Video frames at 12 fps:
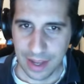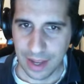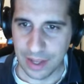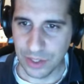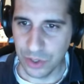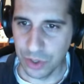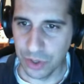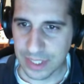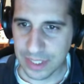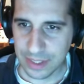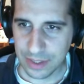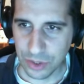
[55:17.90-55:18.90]
And so
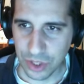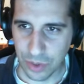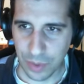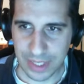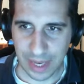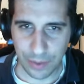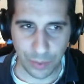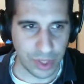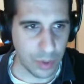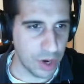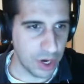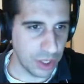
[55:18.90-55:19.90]
those are the ones I really
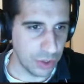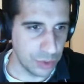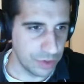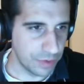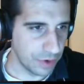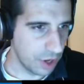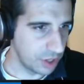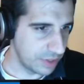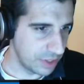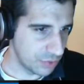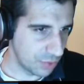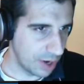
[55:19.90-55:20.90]
want to use for all of
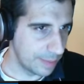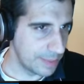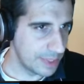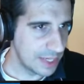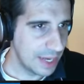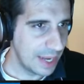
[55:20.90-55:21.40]
these ROMs.